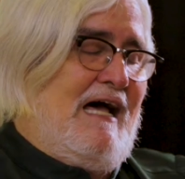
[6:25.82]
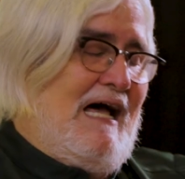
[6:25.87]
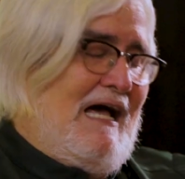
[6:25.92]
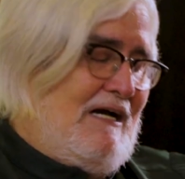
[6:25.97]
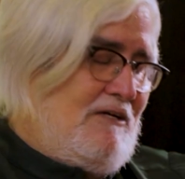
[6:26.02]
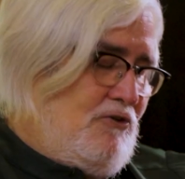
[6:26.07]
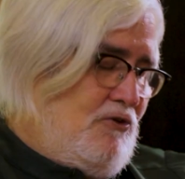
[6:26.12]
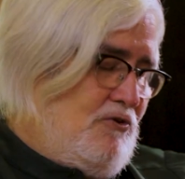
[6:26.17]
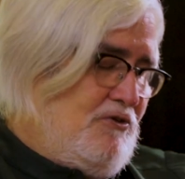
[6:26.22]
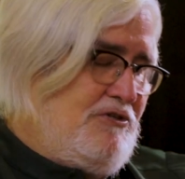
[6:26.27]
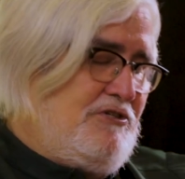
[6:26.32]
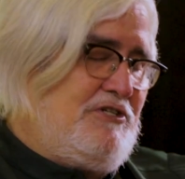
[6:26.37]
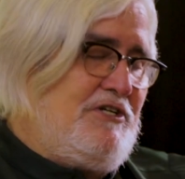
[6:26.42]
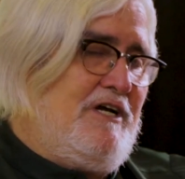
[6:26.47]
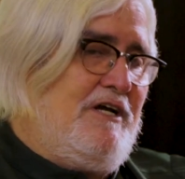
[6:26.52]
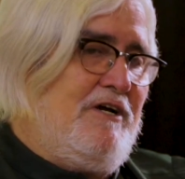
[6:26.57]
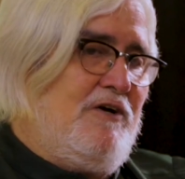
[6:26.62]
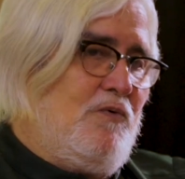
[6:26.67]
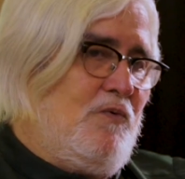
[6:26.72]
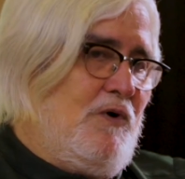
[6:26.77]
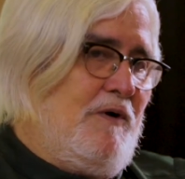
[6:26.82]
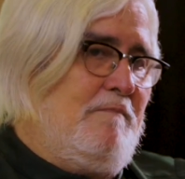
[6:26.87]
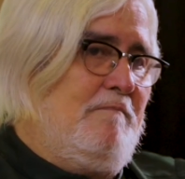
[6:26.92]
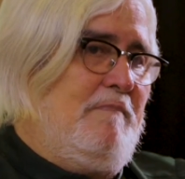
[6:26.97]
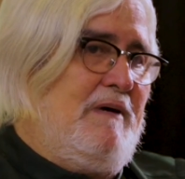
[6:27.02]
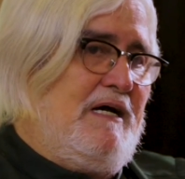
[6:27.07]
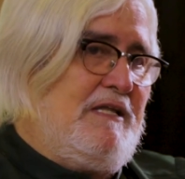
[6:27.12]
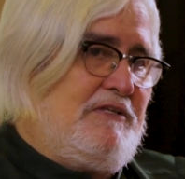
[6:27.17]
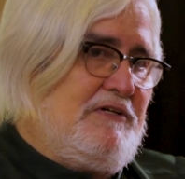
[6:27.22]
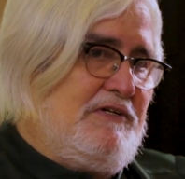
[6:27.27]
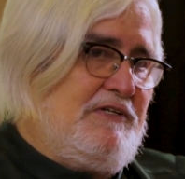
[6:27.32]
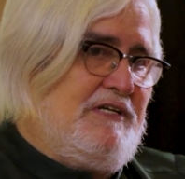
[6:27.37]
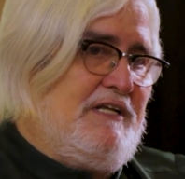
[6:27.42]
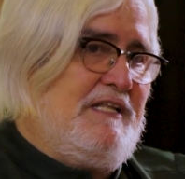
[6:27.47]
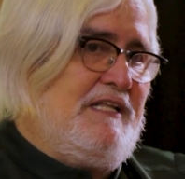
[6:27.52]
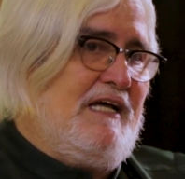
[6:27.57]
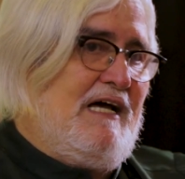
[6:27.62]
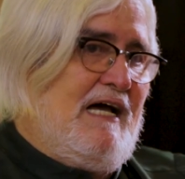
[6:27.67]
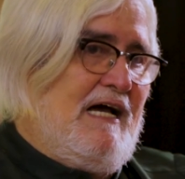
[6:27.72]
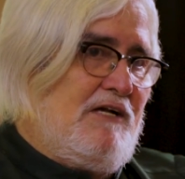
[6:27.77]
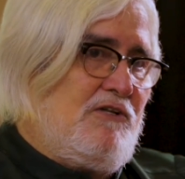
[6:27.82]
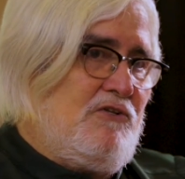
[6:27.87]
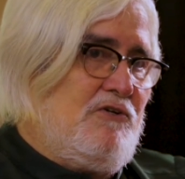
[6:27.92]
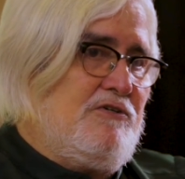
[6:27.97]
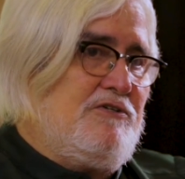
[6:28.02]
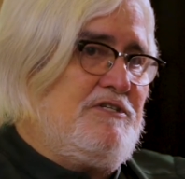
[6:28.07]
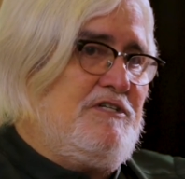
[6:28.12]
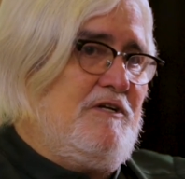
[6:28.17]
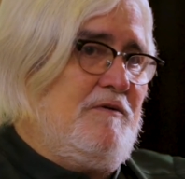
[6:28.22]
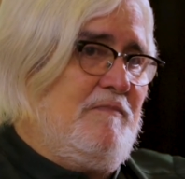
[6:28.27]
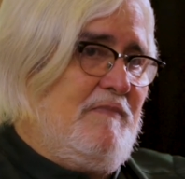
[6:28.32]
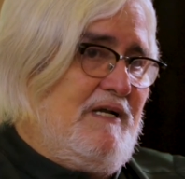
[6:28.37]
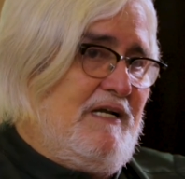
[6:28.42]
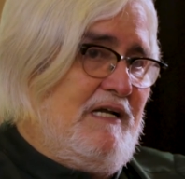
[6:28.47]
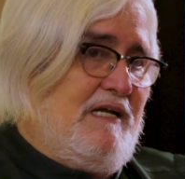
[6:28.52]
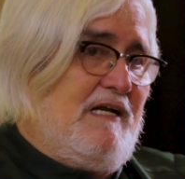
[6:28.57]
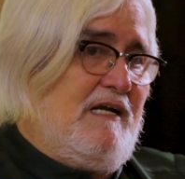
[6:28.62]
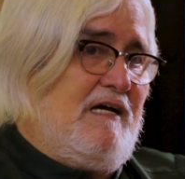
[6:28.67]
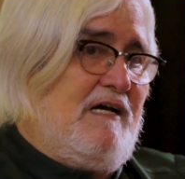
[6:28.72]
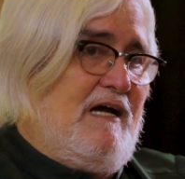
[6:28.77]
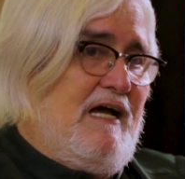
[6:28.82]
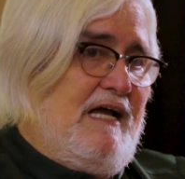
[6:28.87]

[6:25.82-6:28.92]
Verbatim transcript: the actors here were better than the actors in Manila.